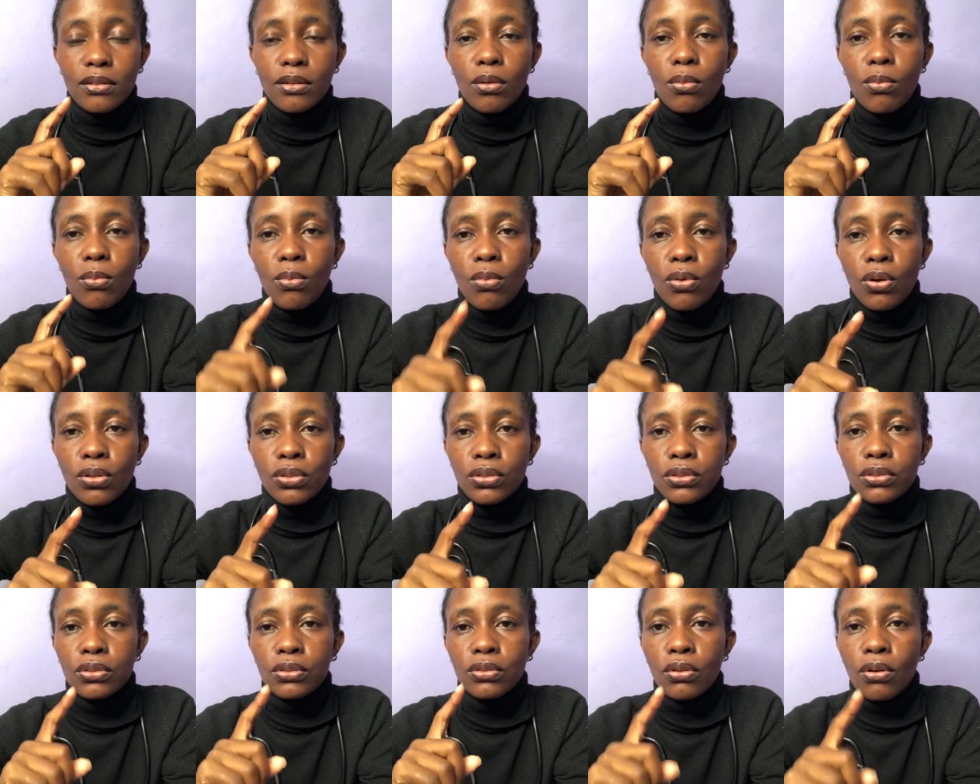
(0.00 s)

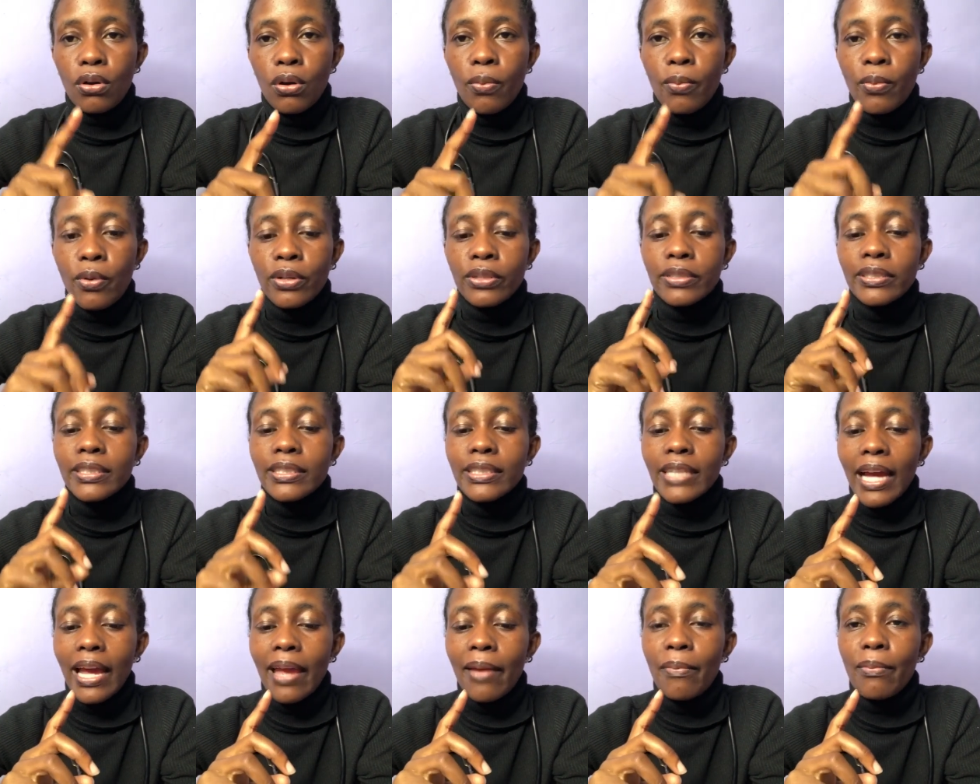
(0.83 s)
most common
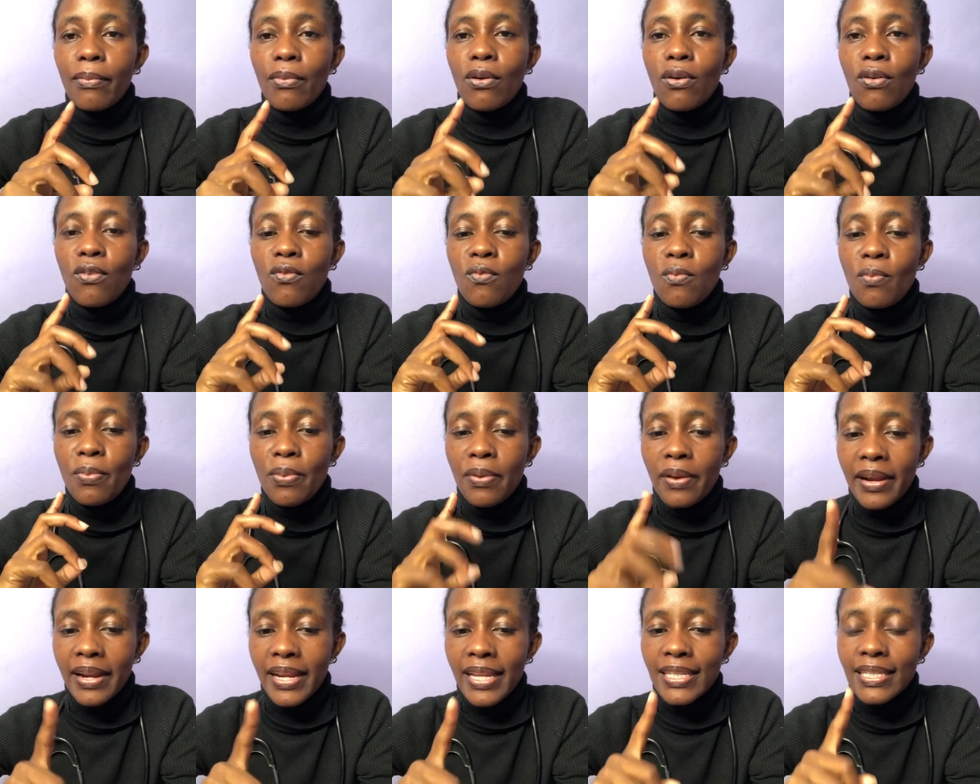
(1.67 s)
type of
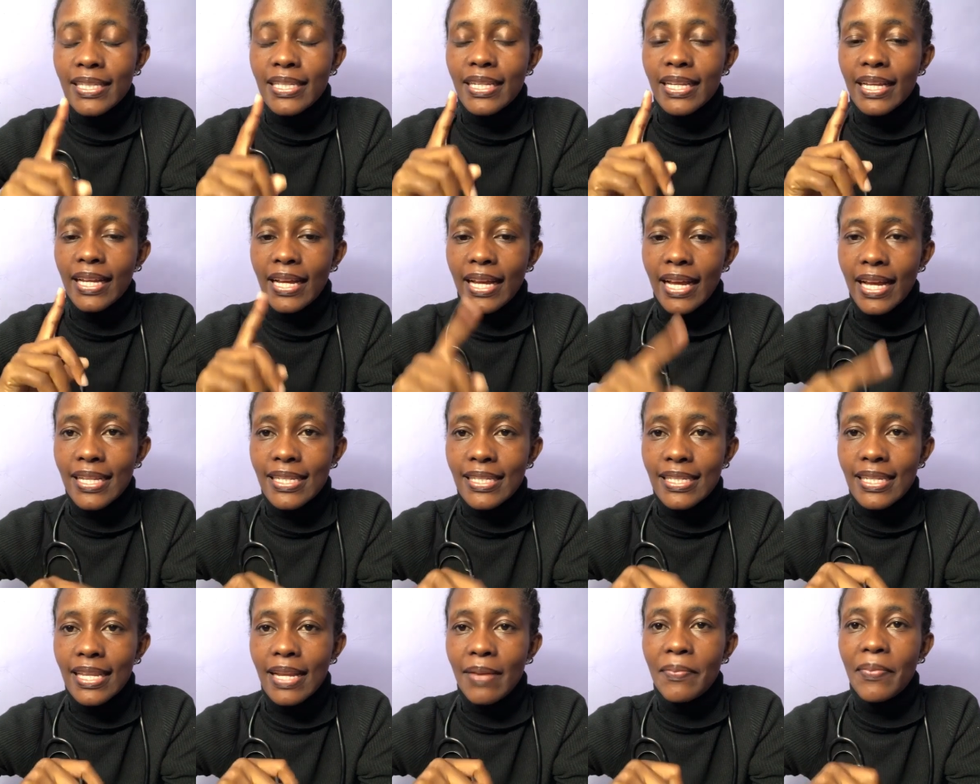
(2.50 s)
breast
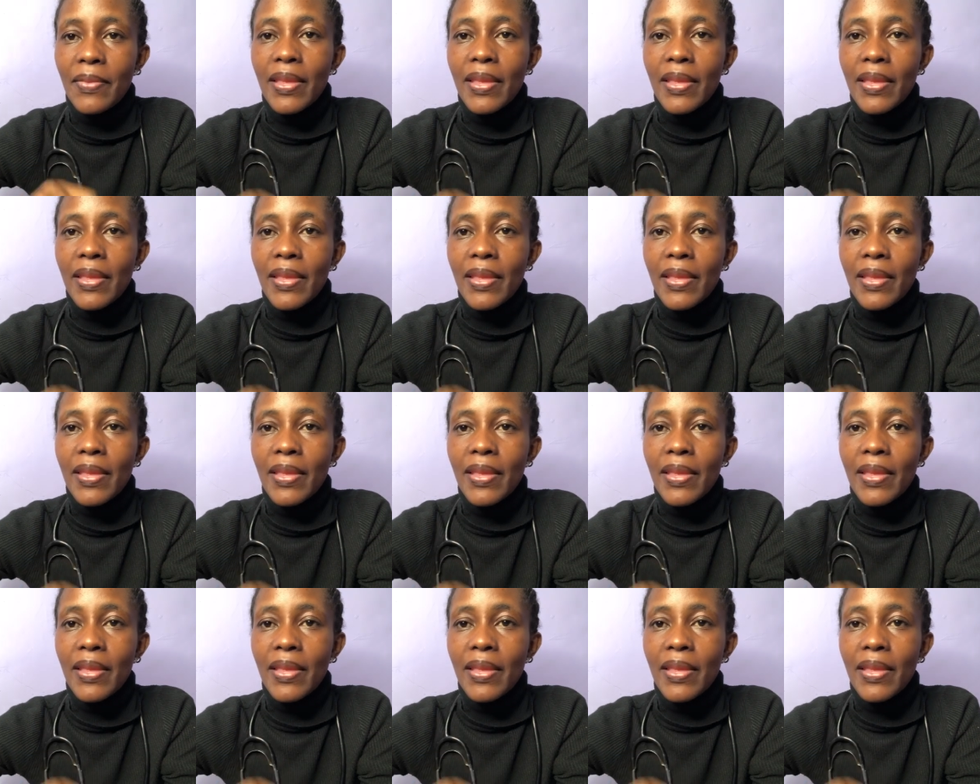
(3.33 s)
cancer.